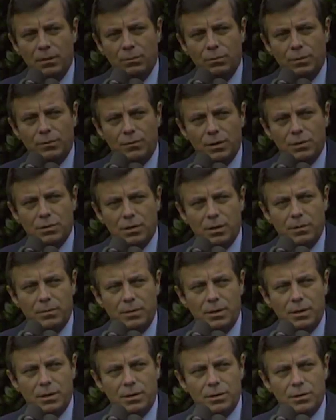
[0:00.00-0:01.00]
We've
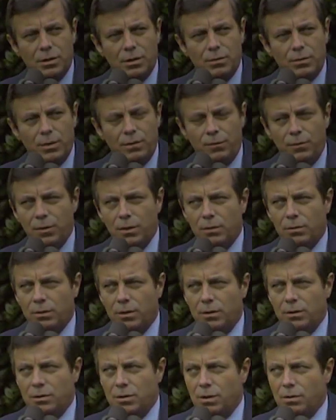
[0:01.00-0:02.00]
determined until we feel
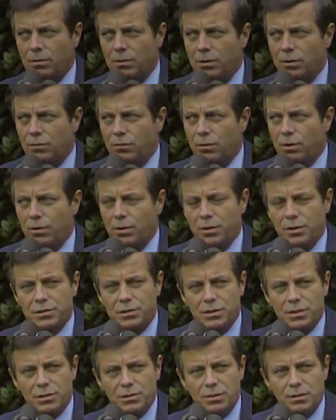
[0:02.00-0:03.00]
we're in total control of the
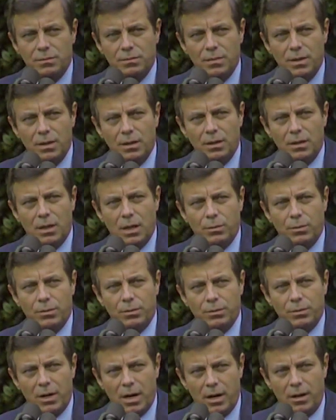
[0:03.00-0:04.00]
system that we
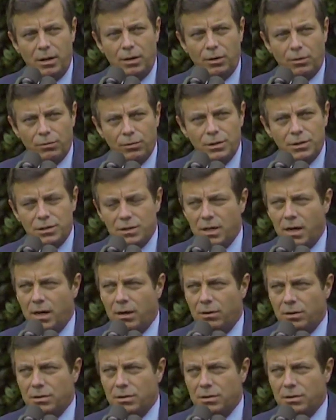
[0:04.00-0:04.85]
will not increase that.